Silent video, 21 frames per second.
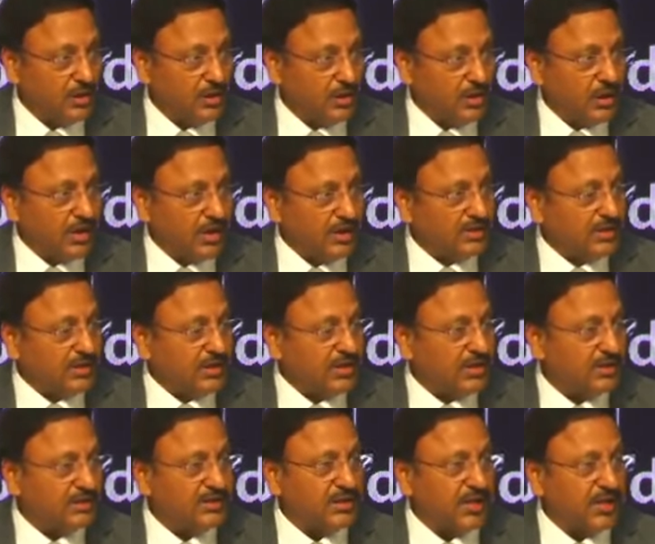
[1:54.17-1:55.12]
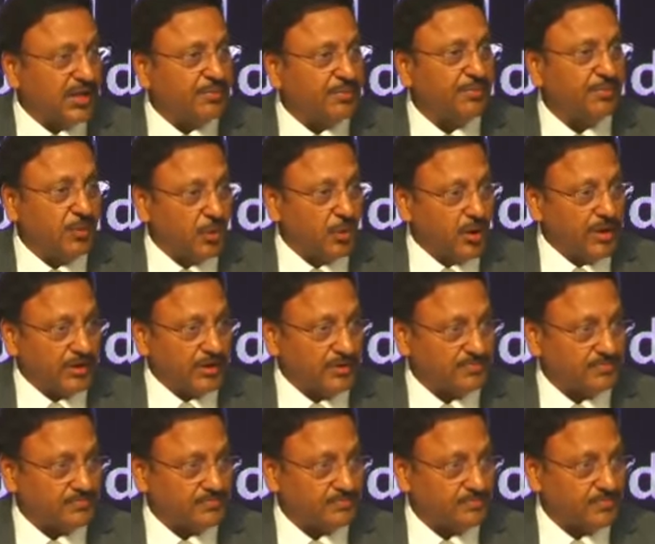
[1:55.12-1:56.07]
and then at the time of polling.
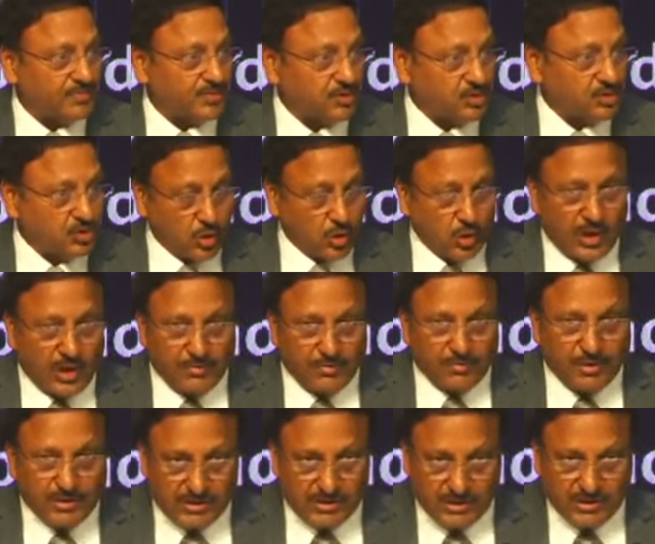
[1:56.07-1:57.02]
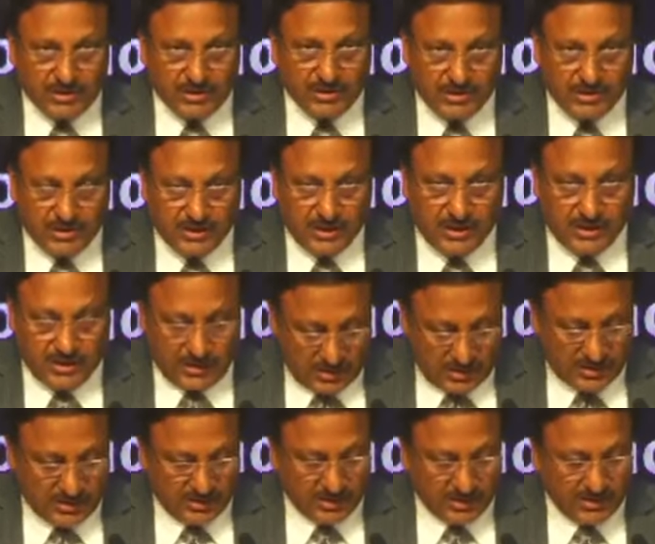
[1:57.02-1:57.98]
So roll I mentioned recently,
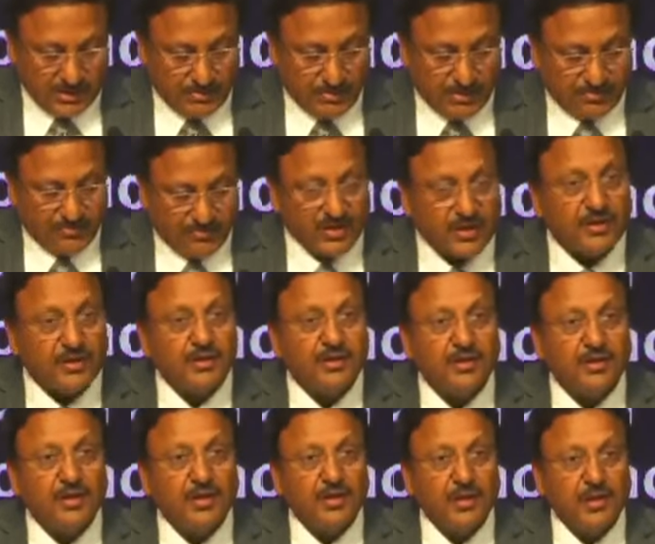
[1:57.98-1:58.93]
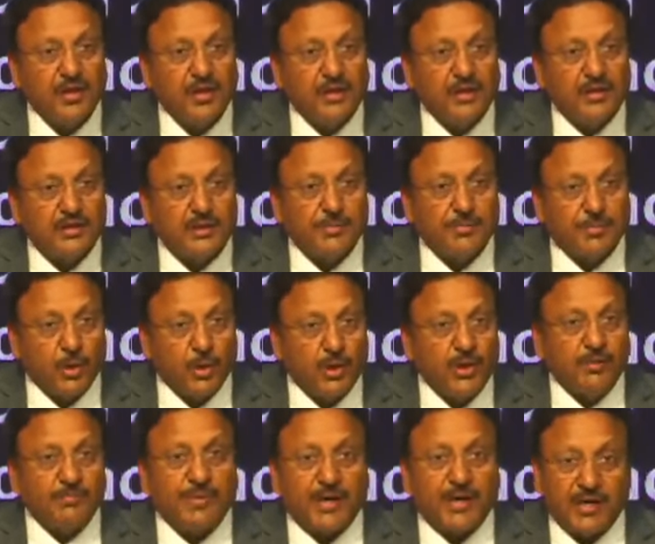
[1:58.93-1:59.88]
just in the briefing. The
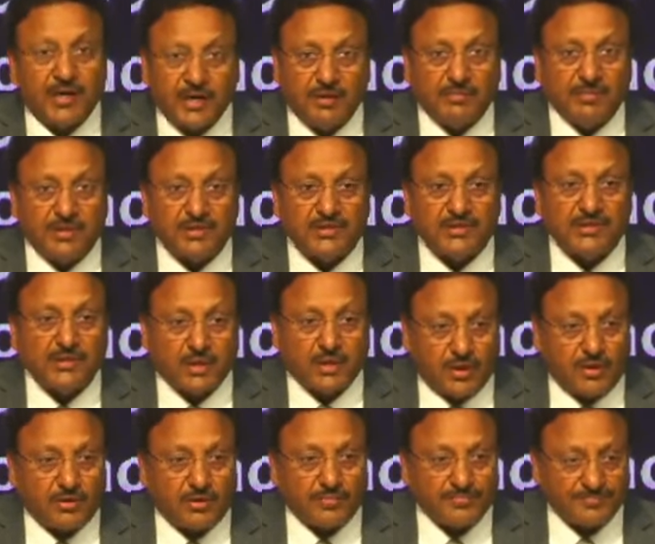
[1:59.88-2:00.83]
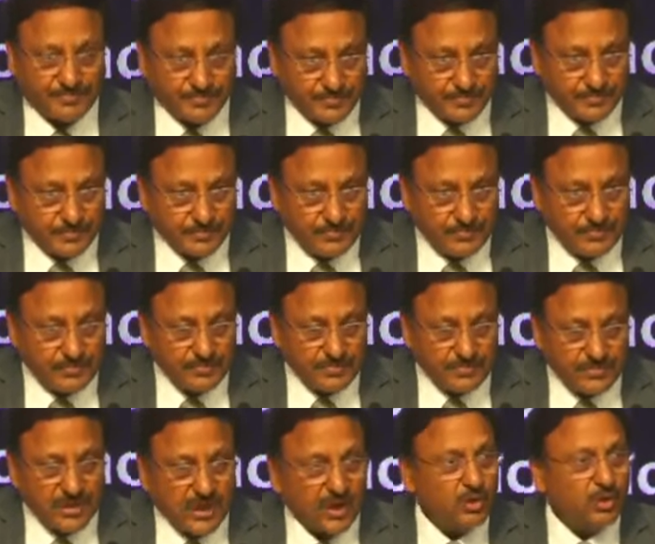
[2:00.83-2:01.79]
polling part I'll mention now.
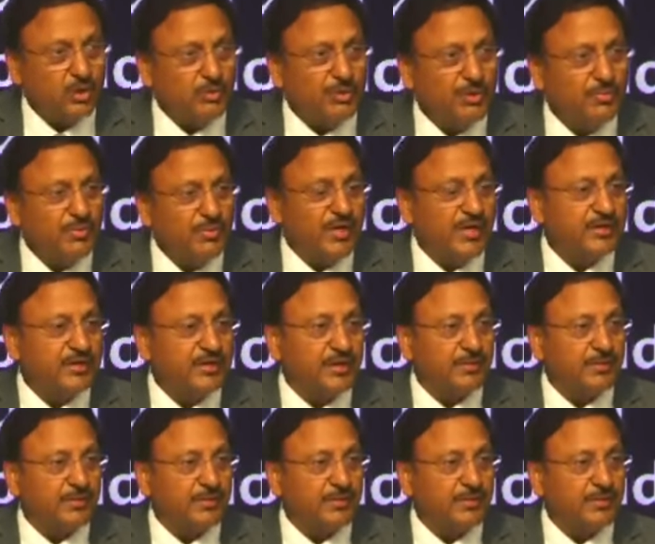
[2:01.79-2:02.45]
How do we make their